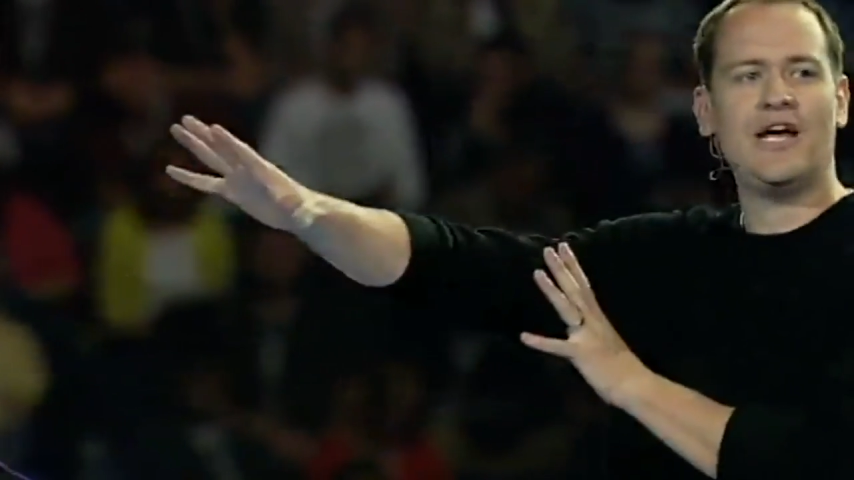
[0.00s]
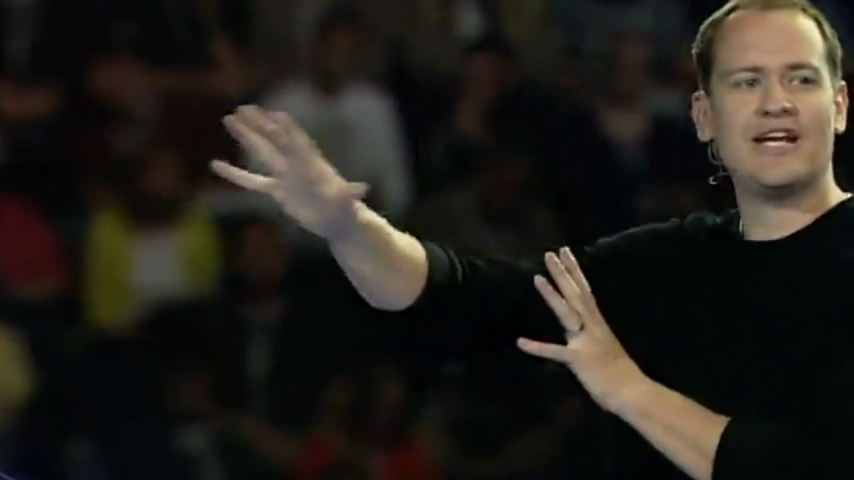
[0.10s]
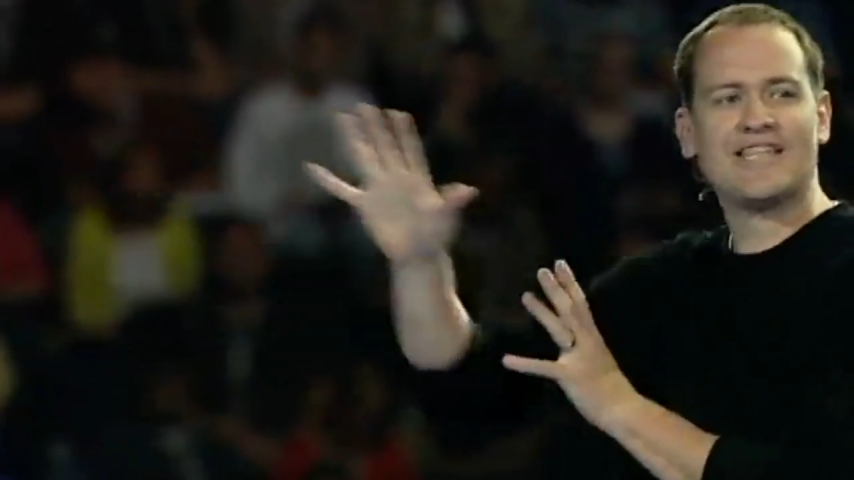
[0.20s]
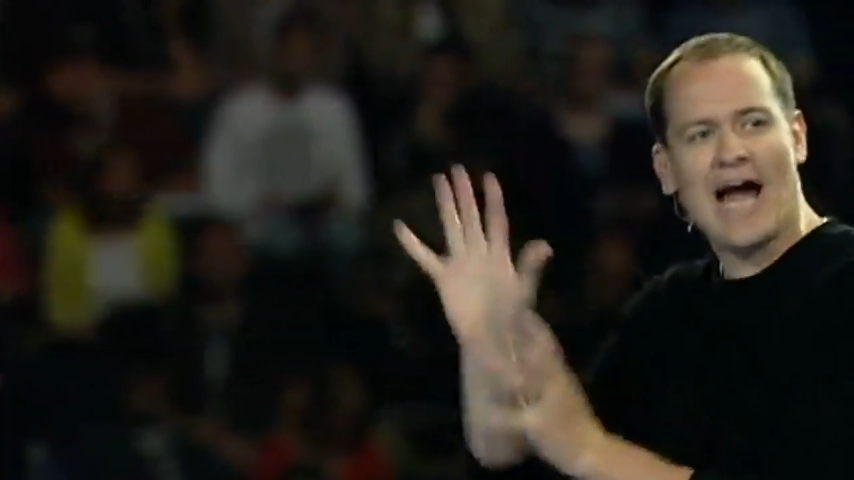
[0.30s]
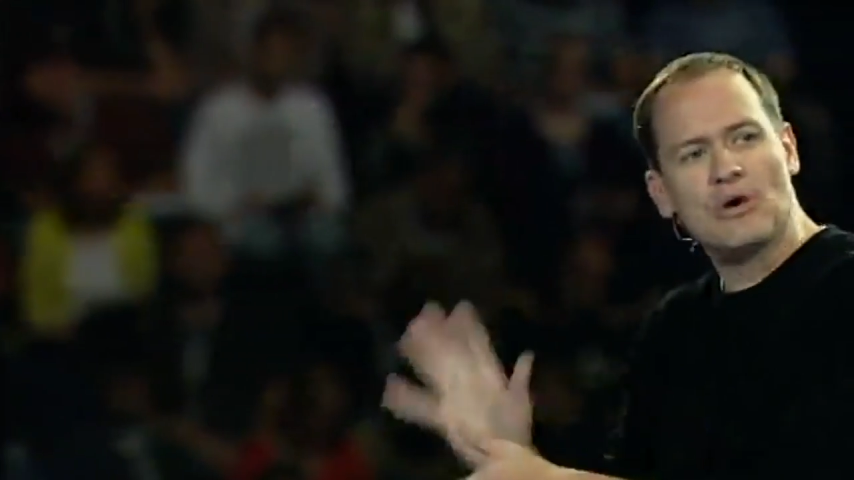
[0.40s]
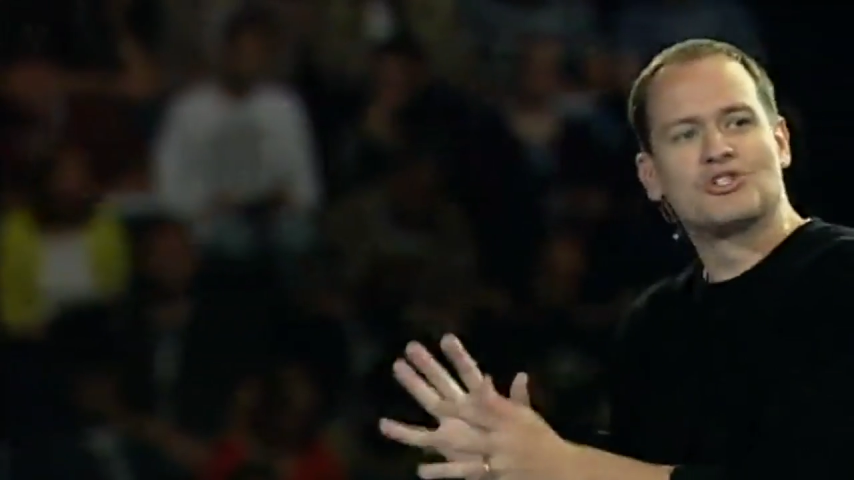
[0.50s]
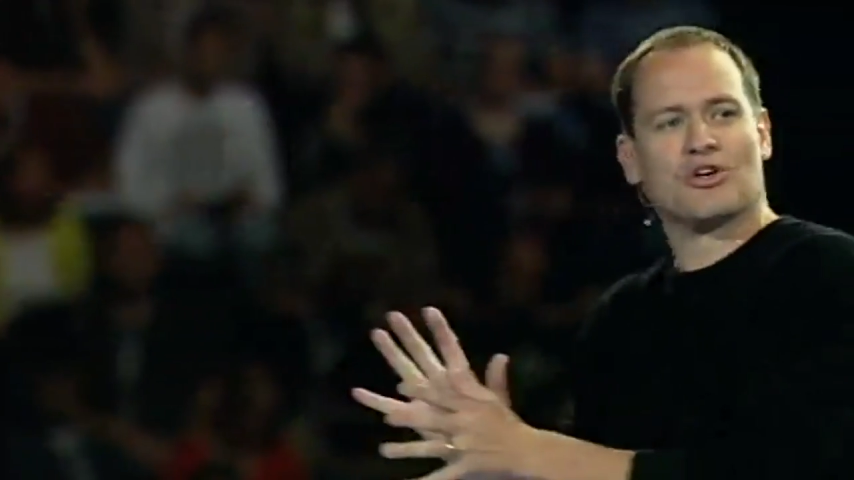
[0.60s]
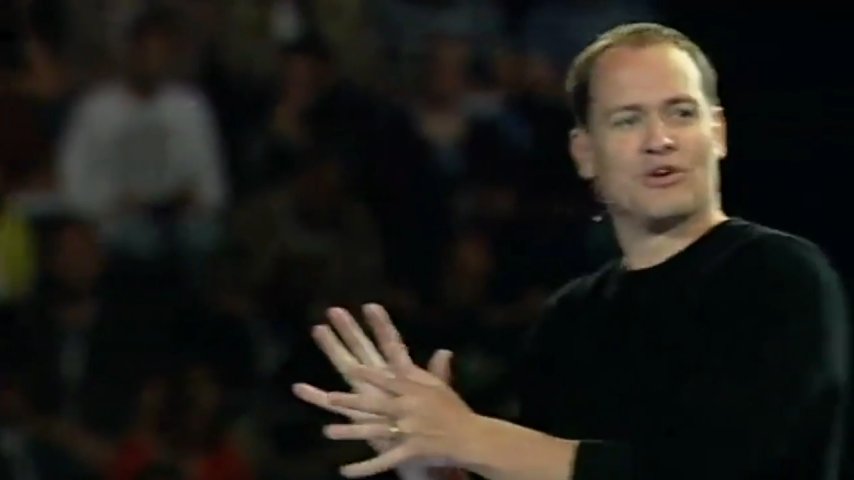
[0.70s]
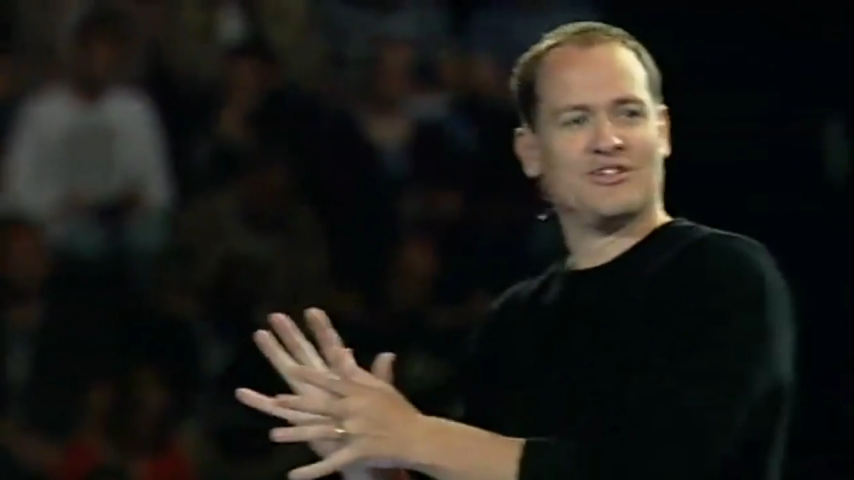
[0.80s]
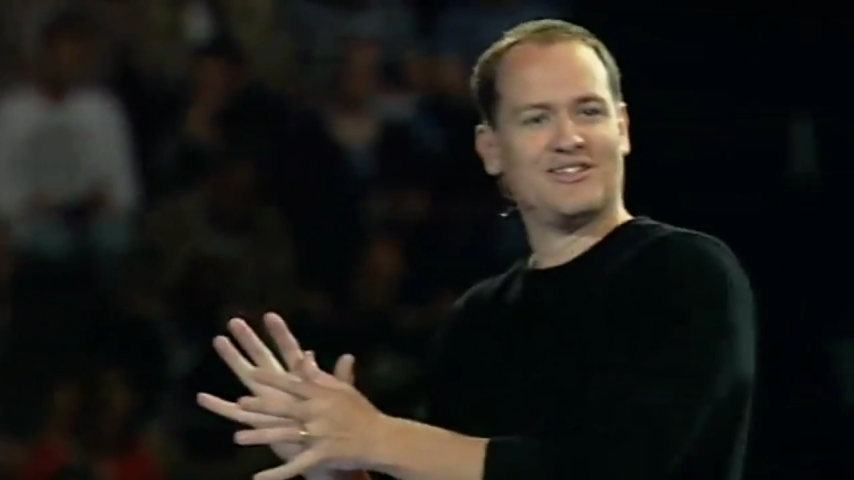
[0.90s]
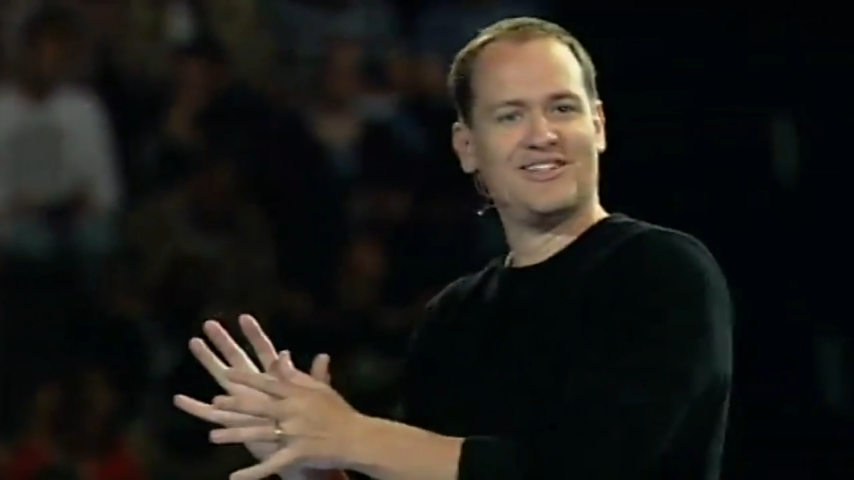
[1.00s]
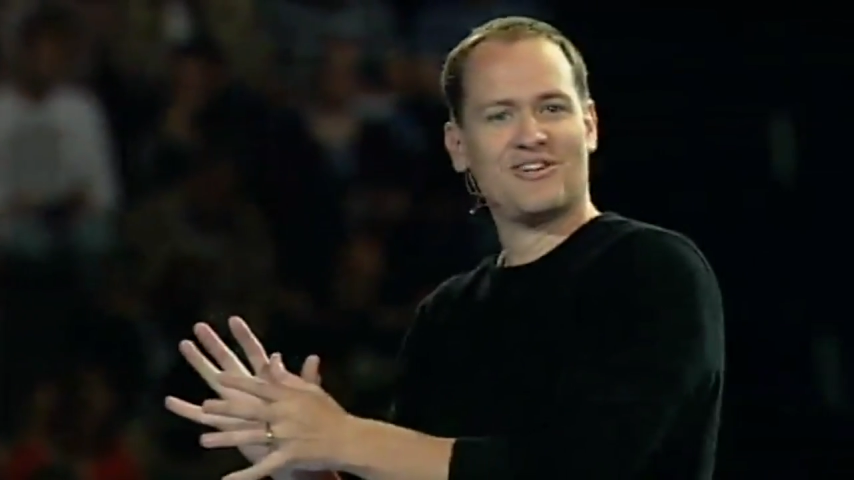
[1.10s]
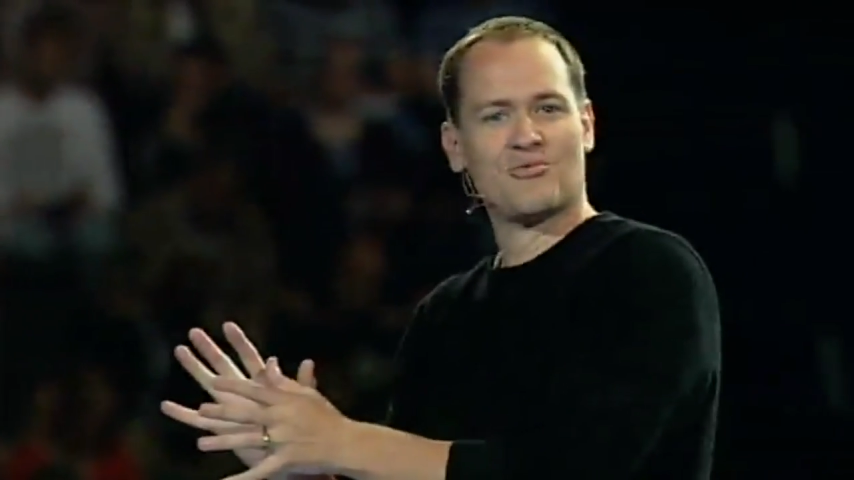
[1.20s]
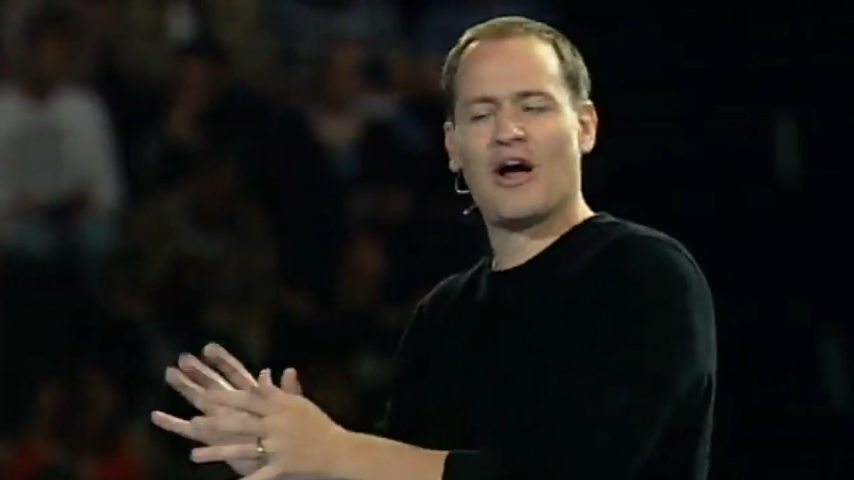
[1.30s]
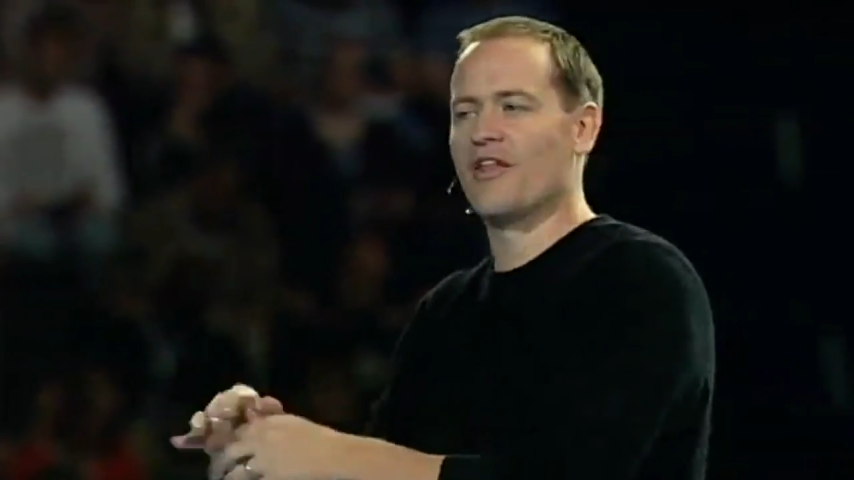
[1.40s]
encounter
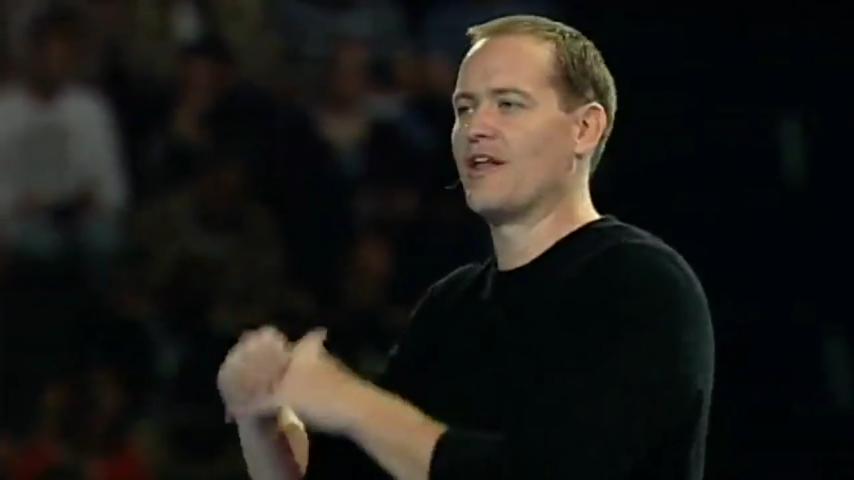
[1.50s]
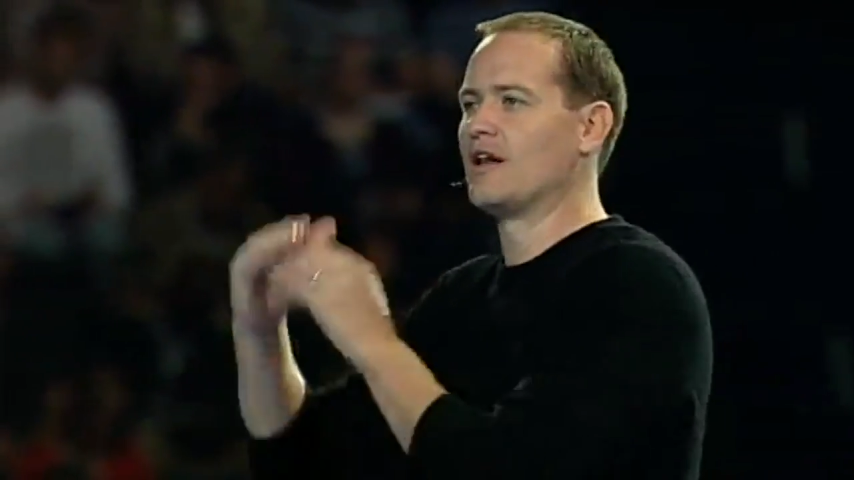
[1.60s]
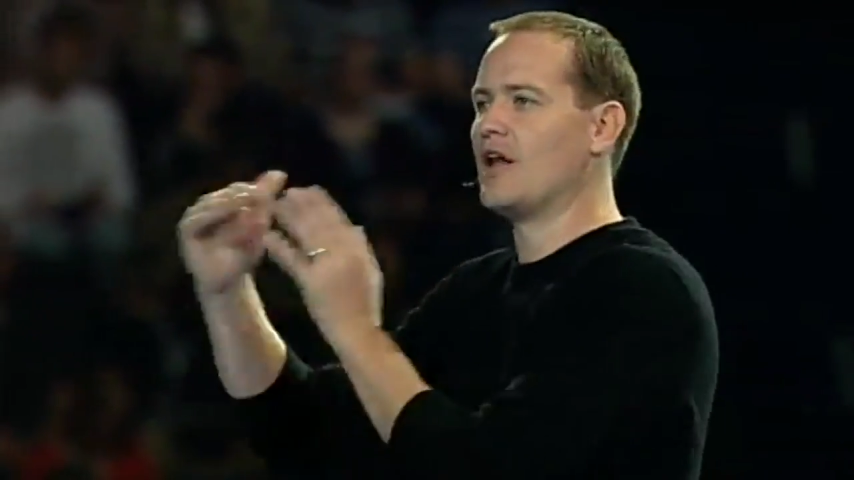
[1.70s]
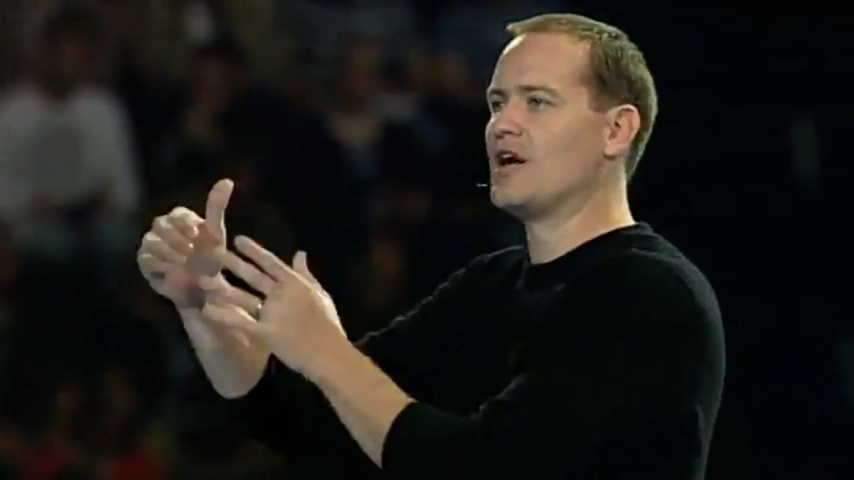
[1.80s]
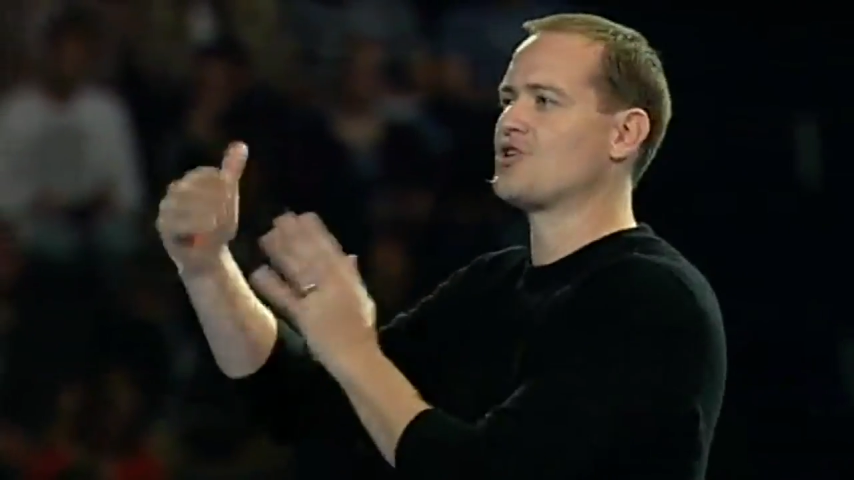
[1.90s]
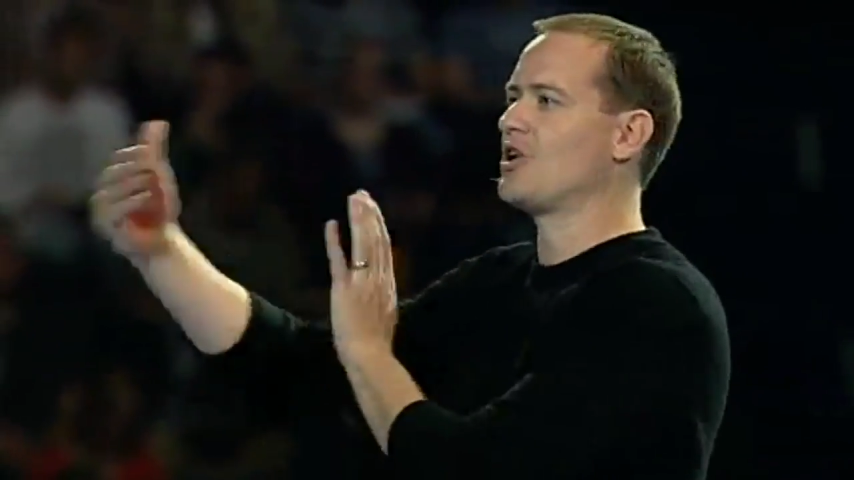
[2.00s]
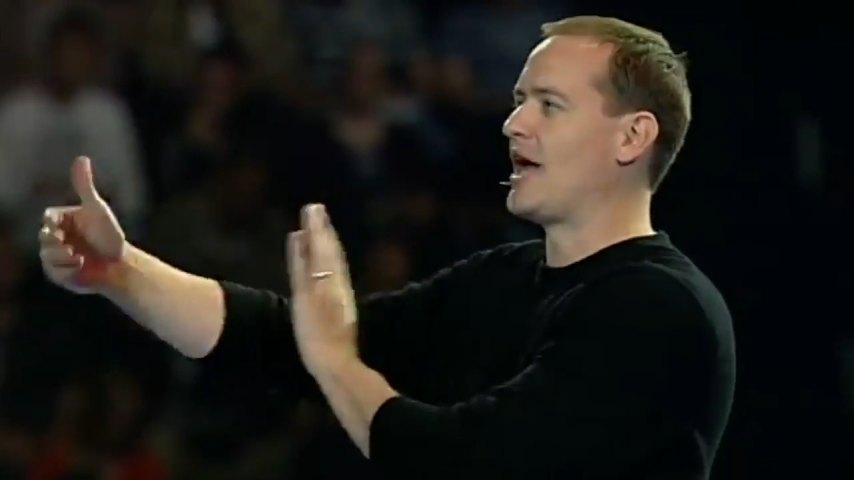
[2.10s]
rather than a logical,